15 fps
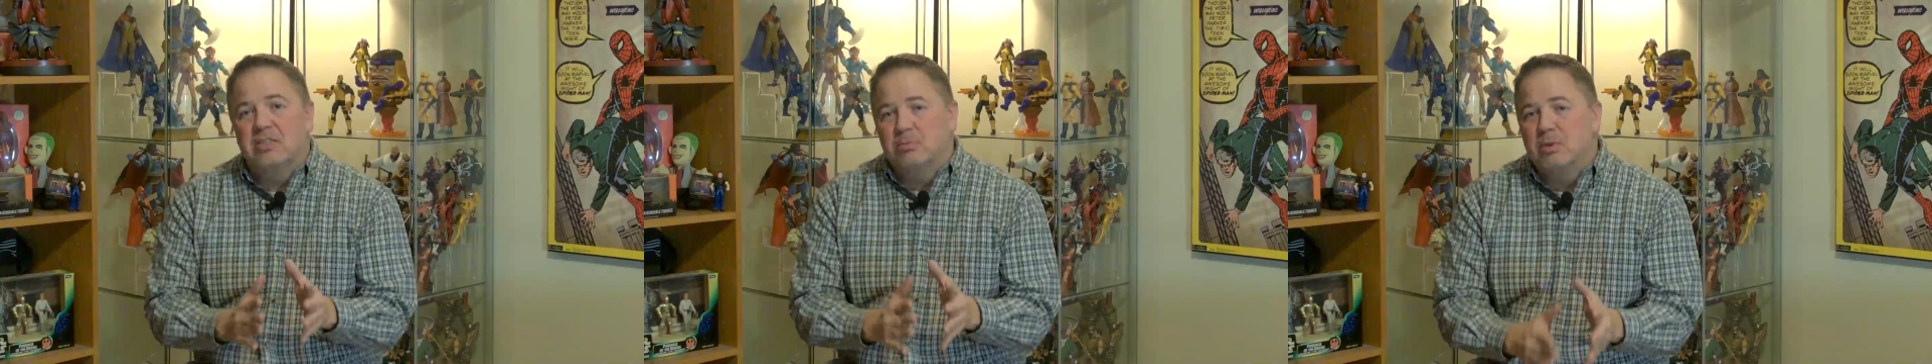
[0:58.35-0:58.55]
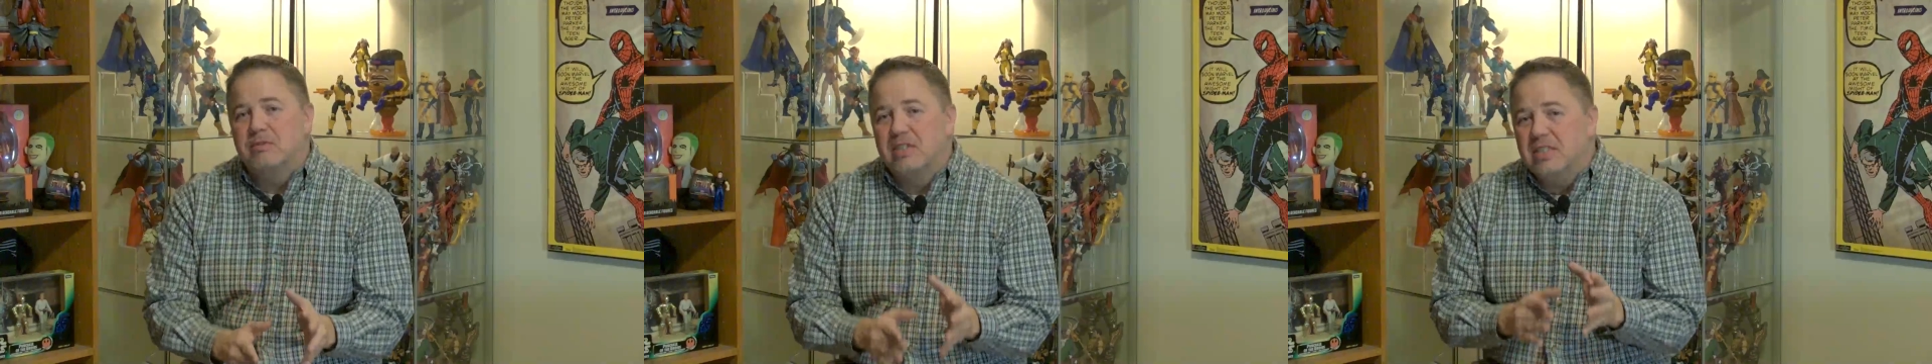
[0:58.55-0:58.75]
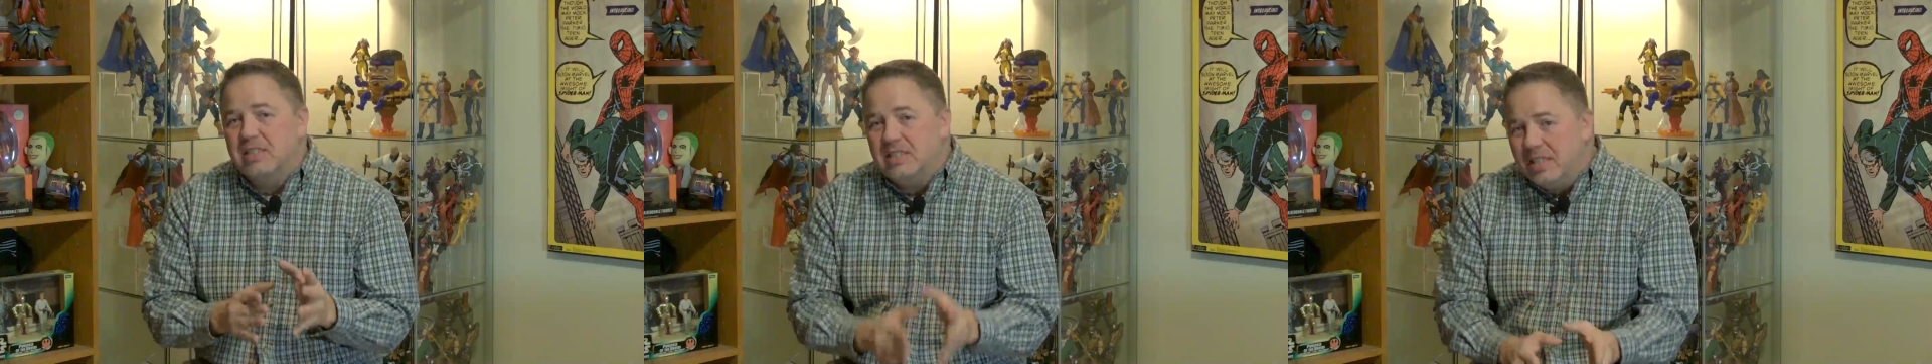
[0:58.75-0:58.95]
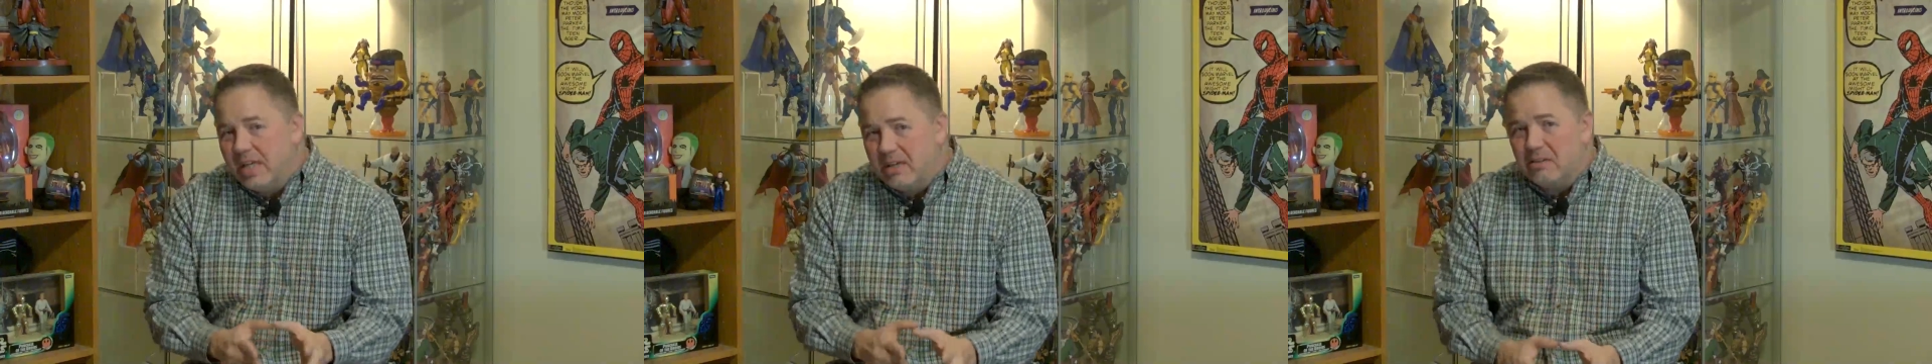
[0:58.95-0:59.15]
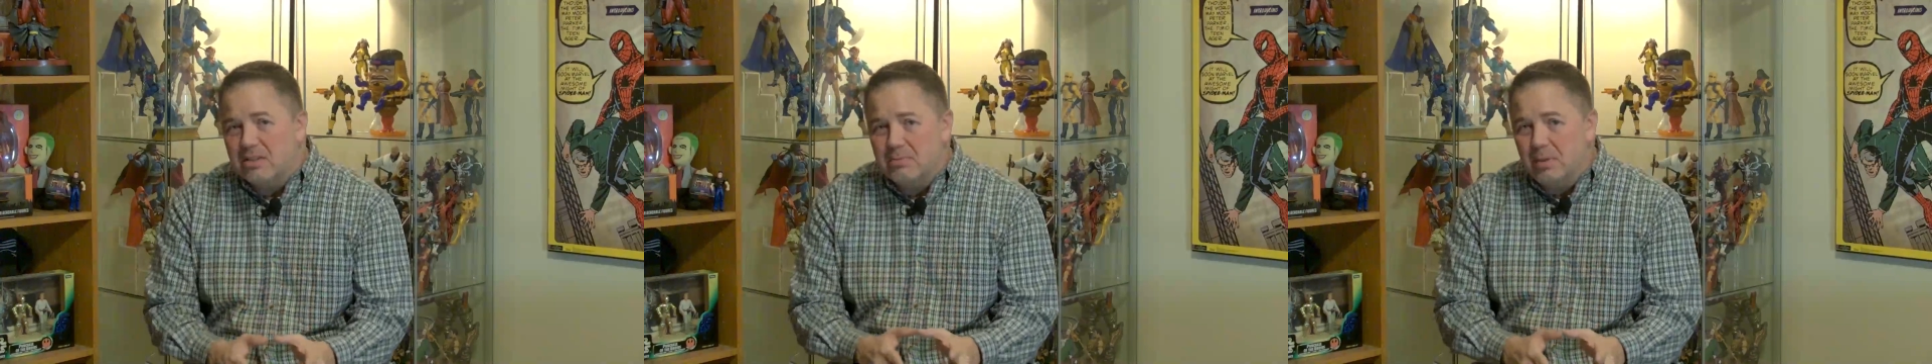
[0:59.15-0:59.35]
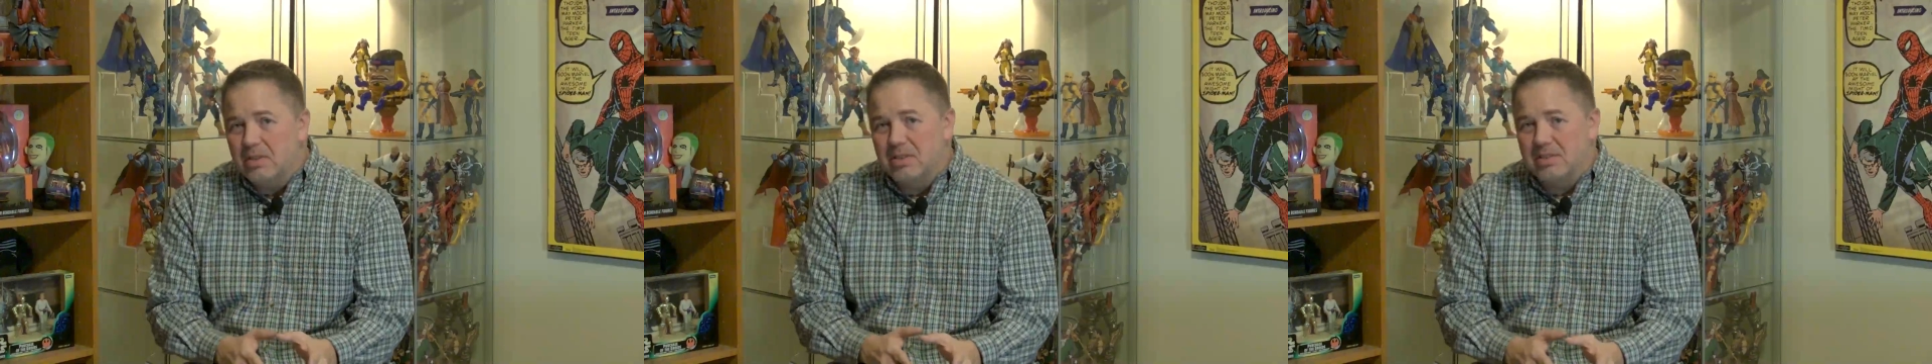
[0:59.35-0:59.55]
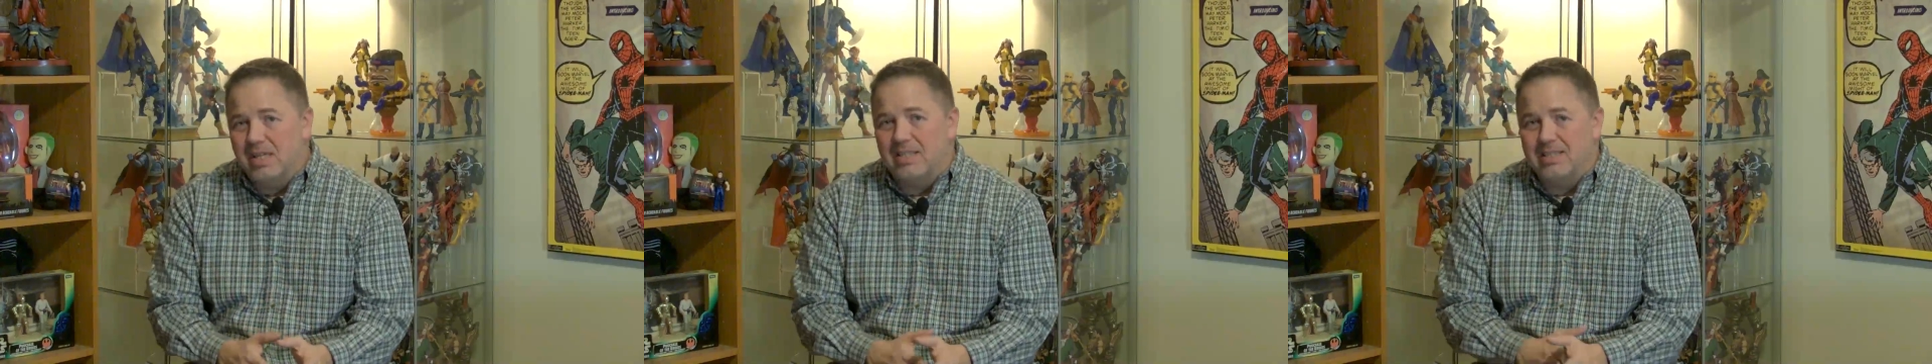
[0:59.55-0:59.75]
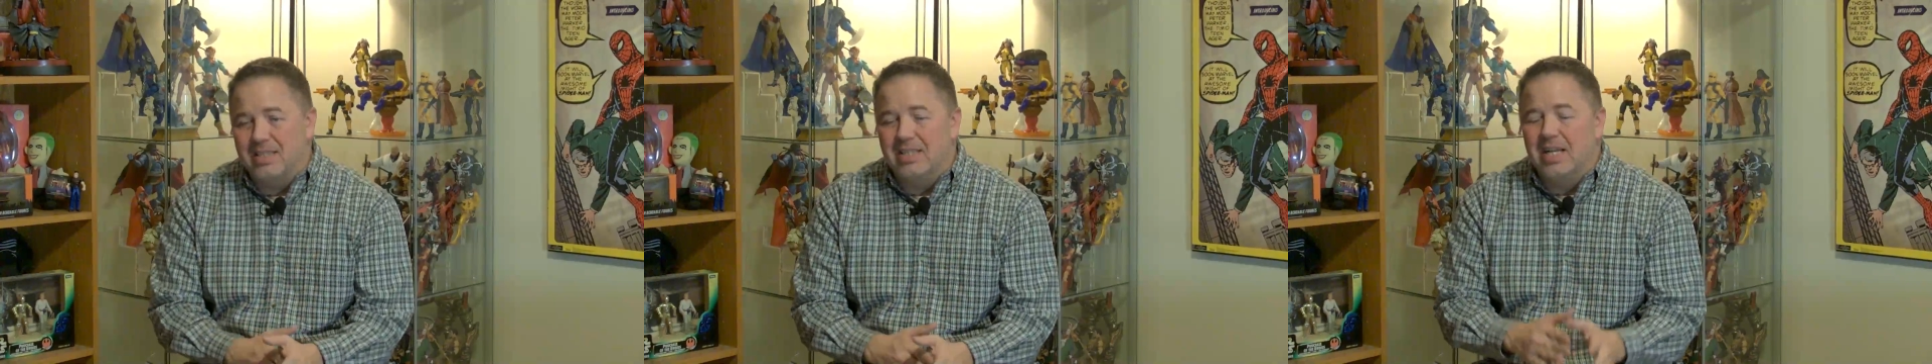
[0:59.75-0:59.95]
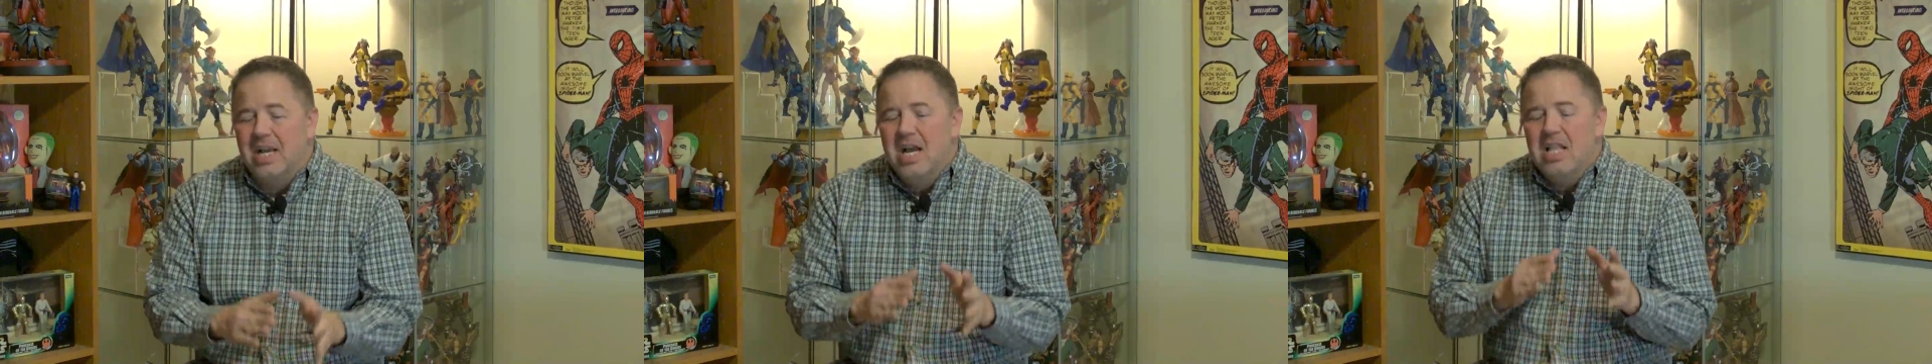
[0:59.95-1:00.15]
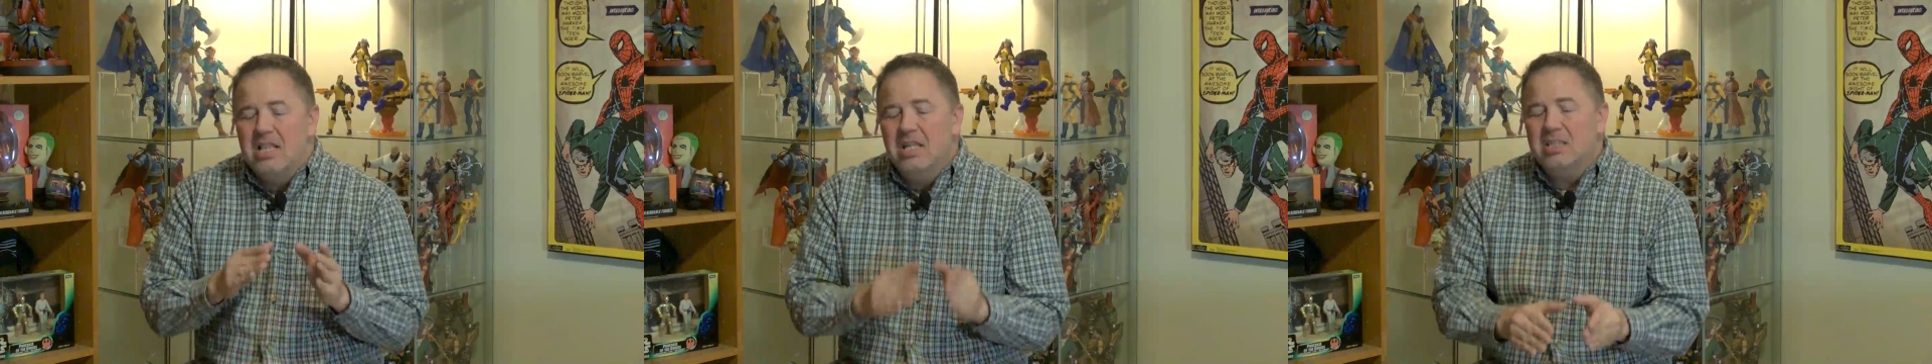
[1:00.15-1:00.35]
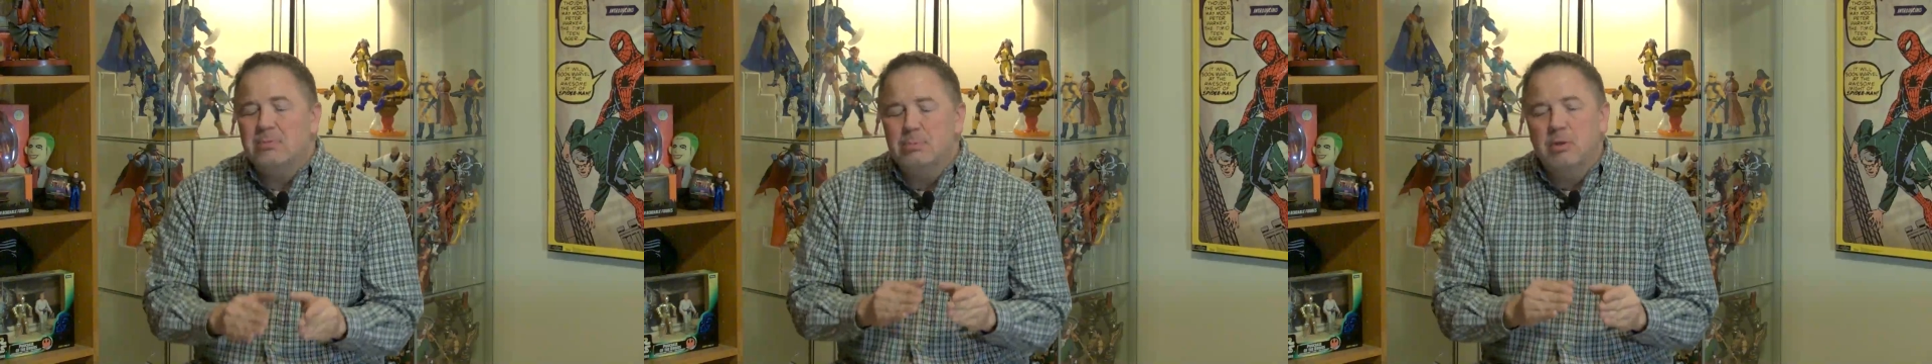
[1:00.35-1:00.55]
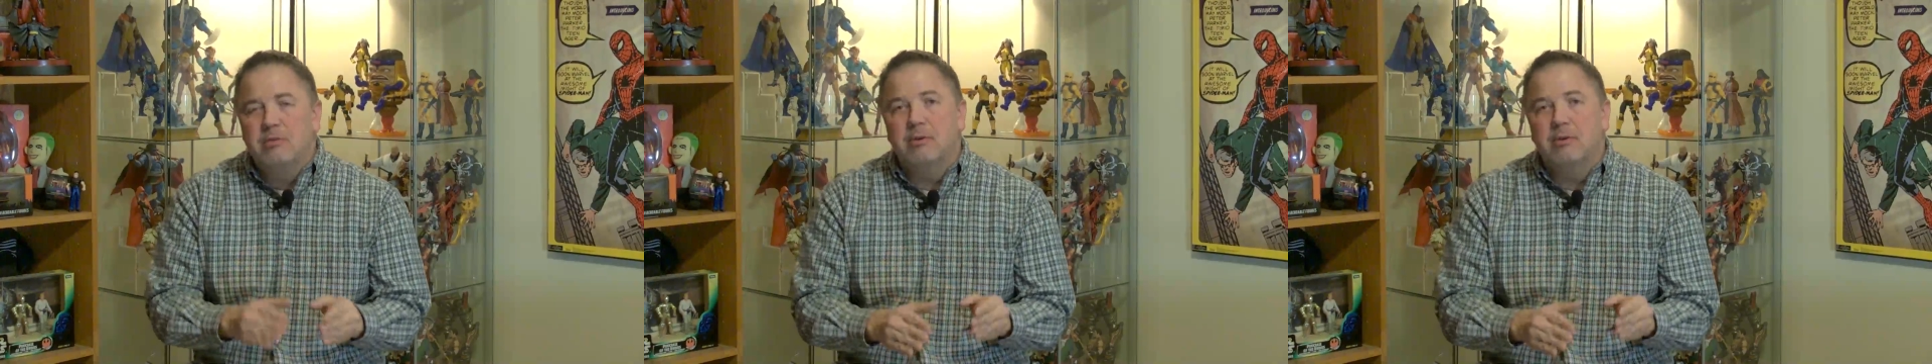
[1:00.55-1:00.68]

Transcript: movie near as much as I did. This movie